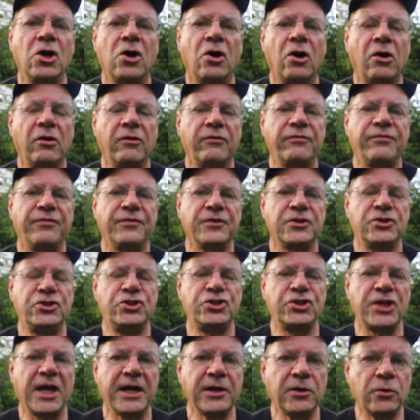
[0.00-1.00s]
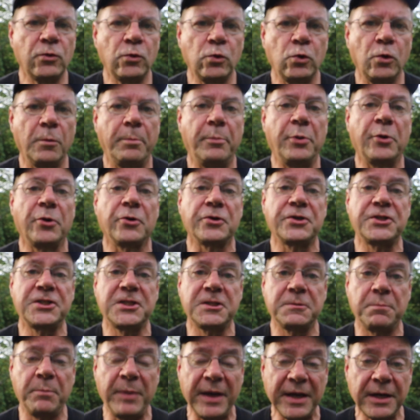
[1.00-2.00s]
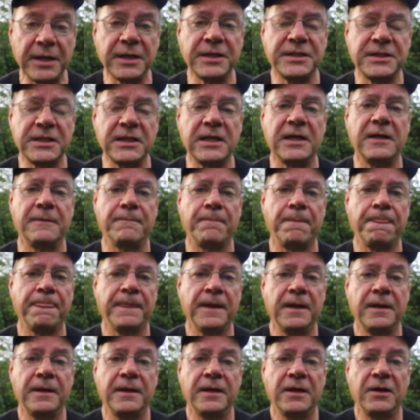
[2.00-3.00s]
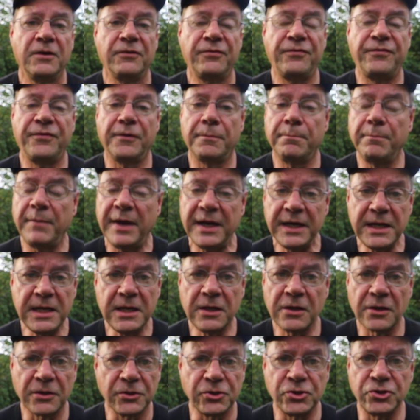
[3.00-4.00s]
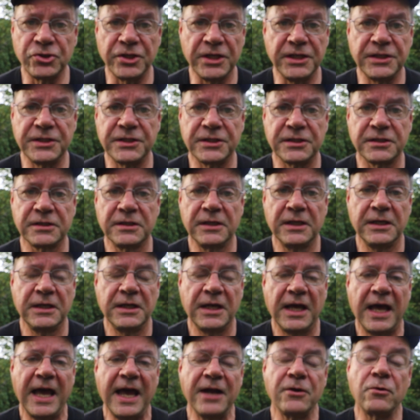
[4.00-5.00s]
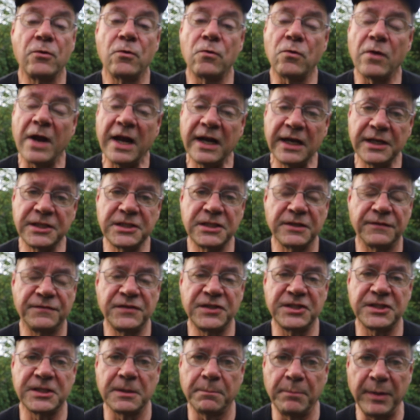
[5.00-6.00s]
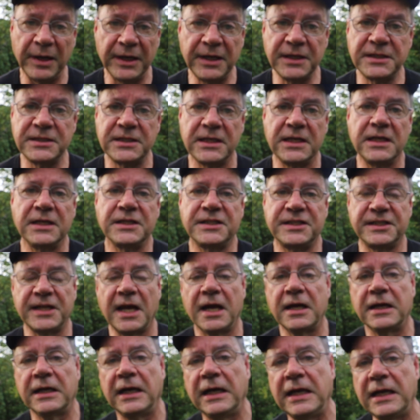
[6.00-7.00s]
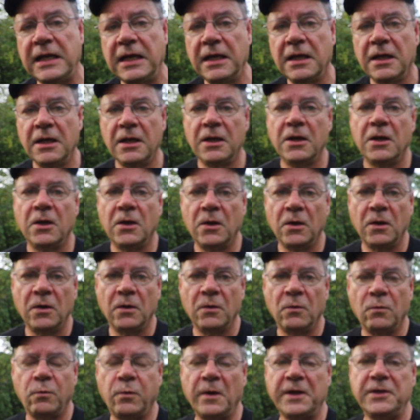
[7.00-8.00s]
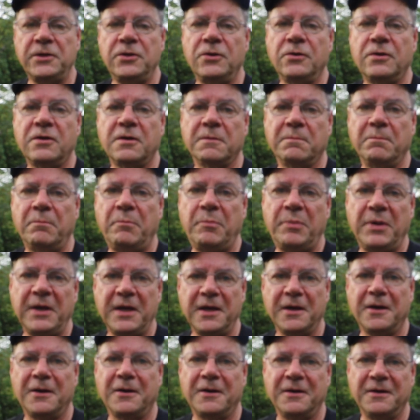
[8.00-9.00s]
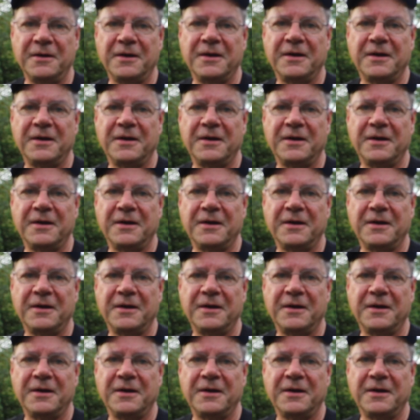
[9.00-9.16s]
of general prosperity for many countries and relative stability, certainly when you compare